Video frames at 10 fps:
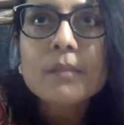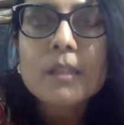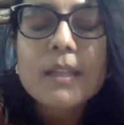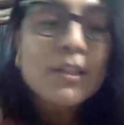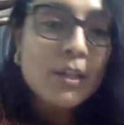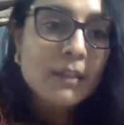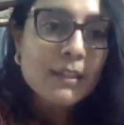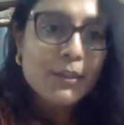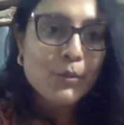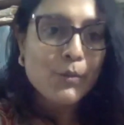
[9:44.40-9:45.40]
it's not
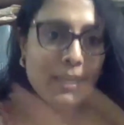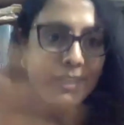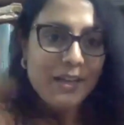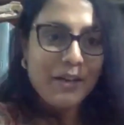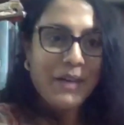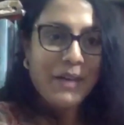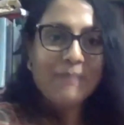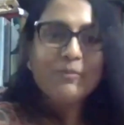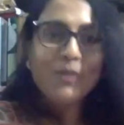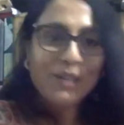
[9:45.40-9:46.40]
that I
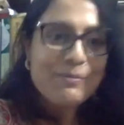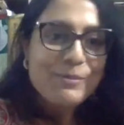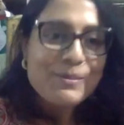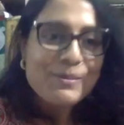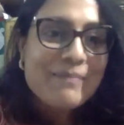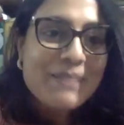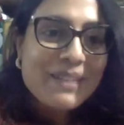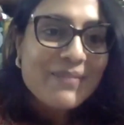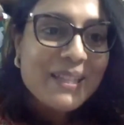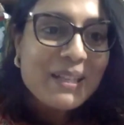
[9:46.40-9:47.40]
am talking about only the
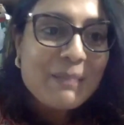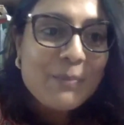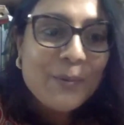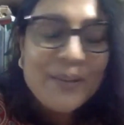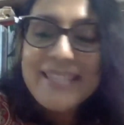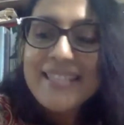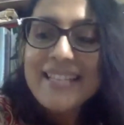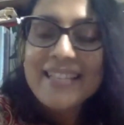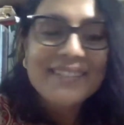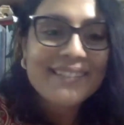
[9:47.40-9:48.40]
metaphysical poets,
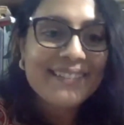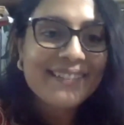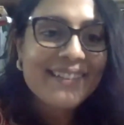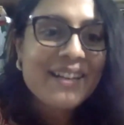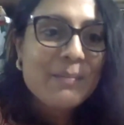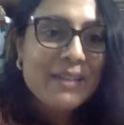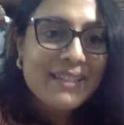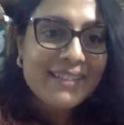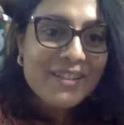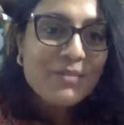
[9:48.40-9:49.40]
and but
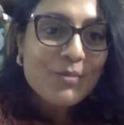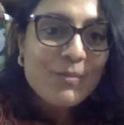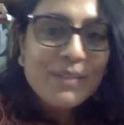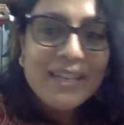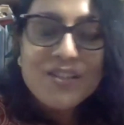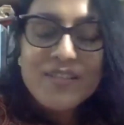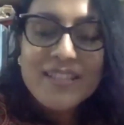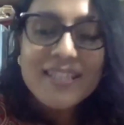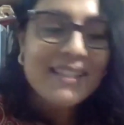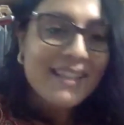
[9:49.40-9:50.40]
there's so many
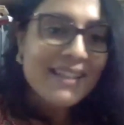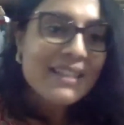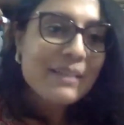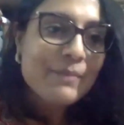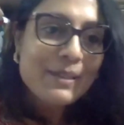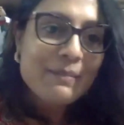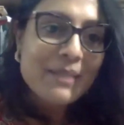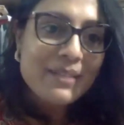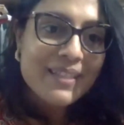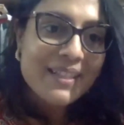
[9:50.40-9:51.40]
interesting things about the
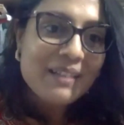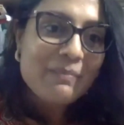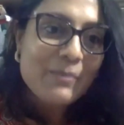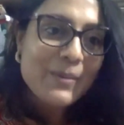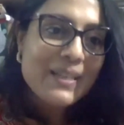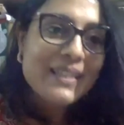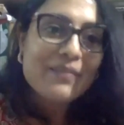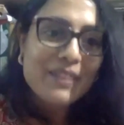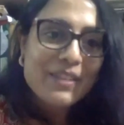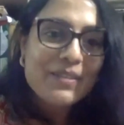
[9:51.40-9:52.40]
metaphysical poets, the
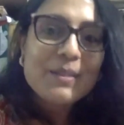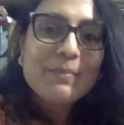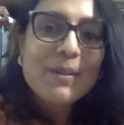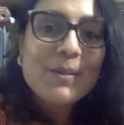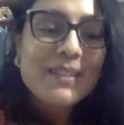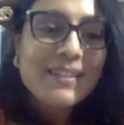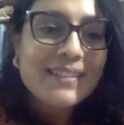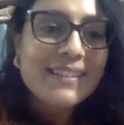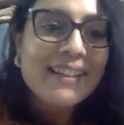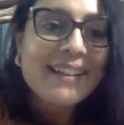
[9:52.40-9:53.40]
features about it,
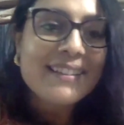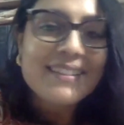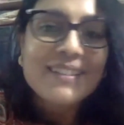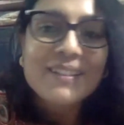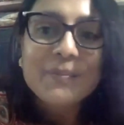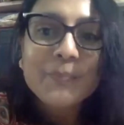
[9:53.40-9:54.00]
that